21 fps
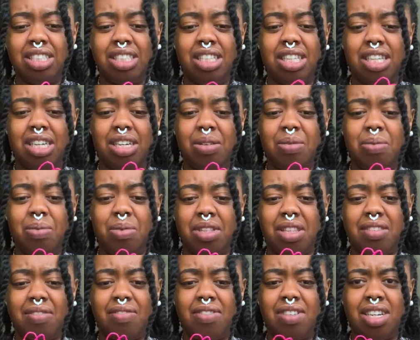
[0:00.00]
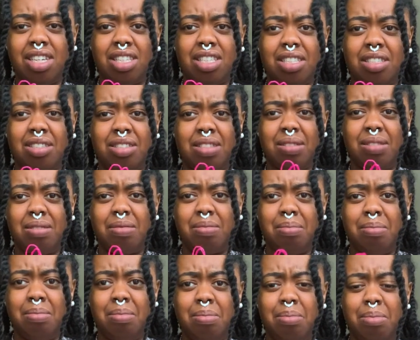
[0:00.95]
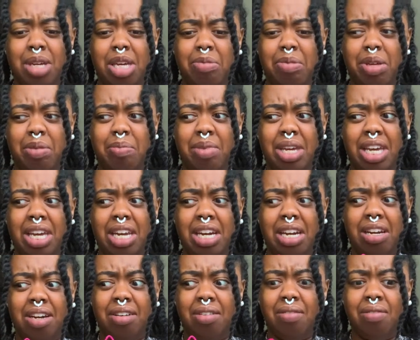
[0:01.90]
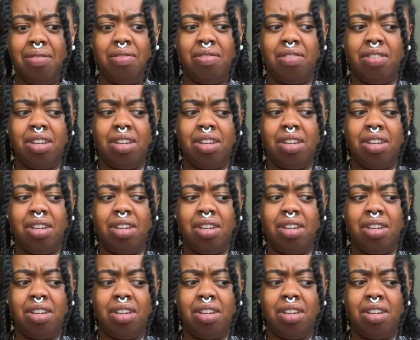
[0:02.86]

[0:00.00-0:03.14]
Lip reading: and like what the fuck this is maybe made out of.